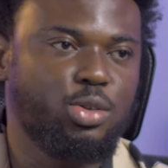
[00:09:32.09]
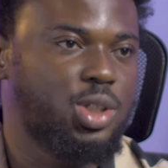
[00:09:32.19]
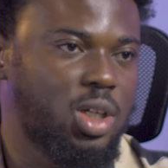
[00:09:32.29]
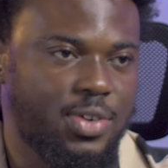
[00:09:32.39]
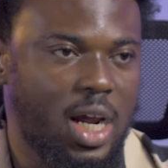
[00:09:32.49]
I
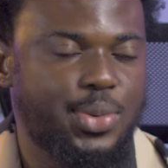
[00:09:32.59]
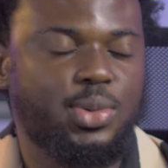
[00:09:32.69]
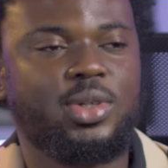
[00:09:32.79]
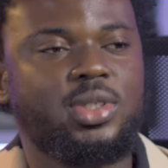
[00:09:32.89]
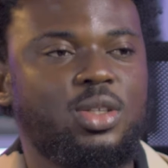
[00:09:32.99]
know Sheeva
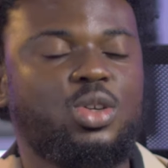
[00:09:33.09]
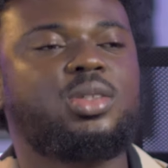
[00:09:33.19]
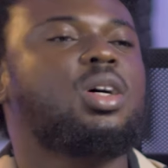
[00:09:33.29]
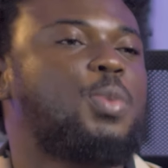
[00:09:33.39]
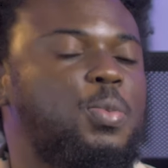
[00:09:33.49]
Vibes, because the
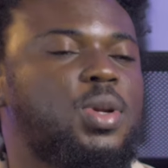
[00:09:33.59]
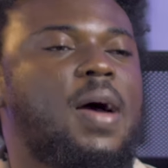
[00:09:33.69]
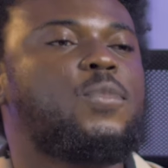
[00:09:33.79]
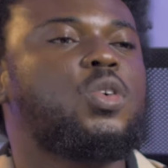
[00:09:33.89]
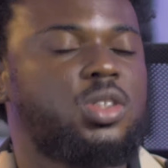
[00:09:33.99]
songs are
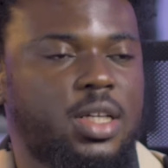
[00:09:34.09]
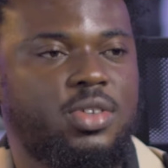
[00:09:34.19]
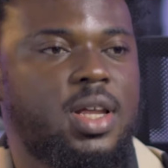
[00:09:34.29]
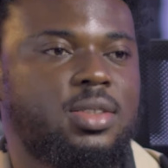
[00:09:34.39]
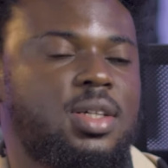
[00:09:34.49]
popular, because
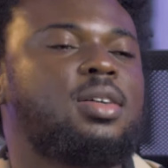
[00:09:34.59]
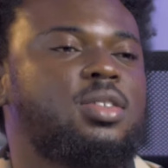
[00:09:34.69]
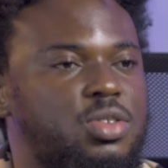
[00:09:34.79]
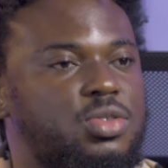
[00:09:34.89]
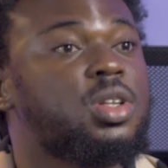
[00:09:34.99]
Nigerians
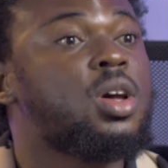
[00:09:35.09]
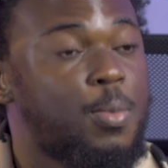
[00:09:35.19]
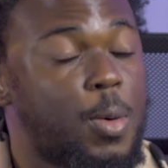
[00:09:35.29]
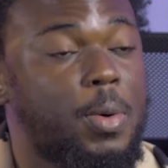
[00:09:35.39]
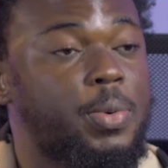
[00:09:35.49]
are
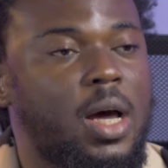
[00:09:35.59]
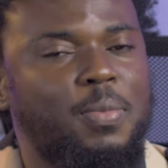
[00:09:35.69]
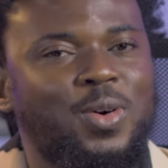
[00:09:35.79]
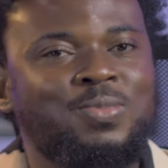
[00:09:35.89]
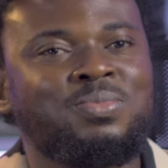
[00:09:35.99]
more
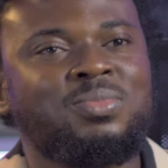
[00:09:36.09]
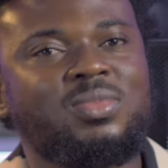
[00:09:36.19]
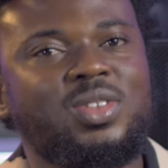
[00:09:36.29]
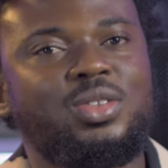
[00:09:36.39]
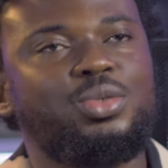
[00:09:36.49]
popular, but
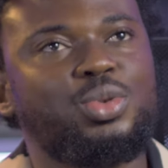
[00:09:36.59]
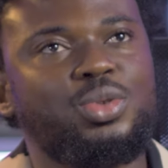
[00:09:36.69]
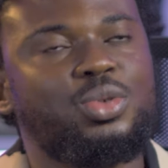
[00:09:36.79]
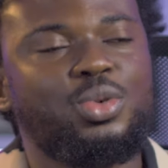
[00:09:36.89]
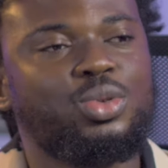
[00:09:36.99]

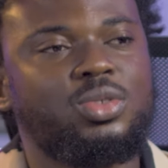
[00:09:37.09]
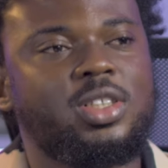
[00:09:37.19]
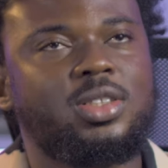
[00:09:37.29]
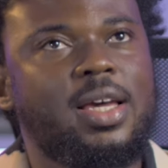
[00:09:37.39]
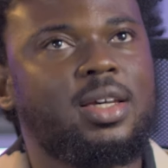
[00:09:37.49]
you would
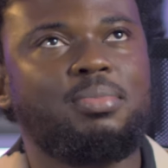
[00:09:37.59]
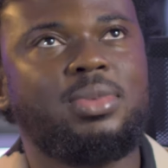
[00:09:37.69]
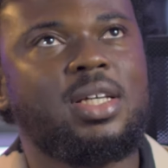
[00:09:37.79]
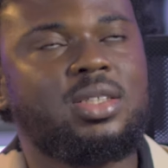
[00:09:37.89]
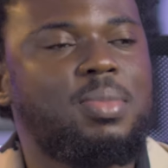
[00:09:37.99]
know there's like,
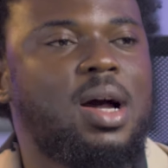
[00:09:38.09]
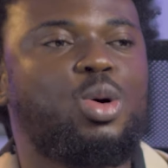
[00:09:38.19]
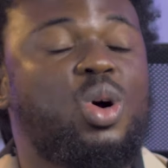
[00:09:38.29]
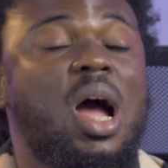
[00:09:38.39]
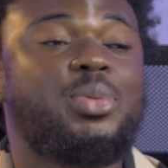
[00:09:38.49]
a, there's a
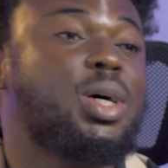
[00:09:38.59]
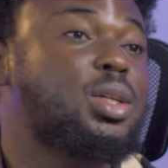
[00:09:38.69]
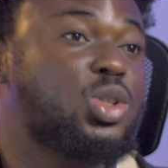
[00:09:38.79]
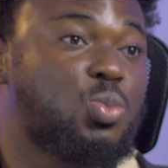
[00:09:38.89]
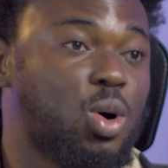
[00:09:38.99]
man called
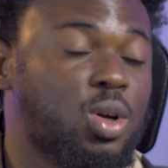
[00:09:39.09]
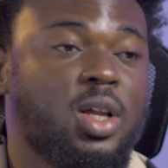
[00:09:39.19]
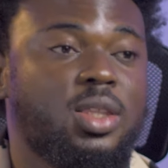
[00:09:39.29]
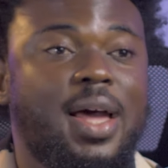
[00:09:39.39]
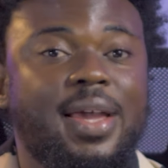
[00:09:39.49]
Kabza De
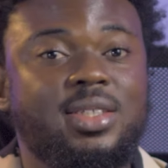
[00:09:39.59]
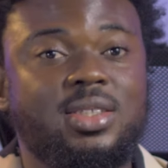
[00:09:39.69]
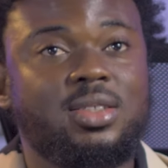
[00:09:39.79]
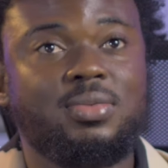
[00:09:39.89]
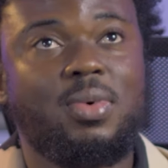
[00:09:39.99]
Small that
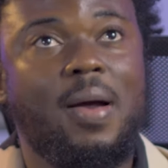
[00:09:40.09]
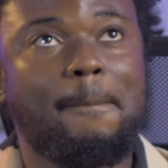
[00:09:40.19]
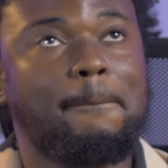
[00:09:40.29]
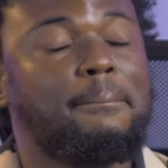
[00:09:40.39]
is the,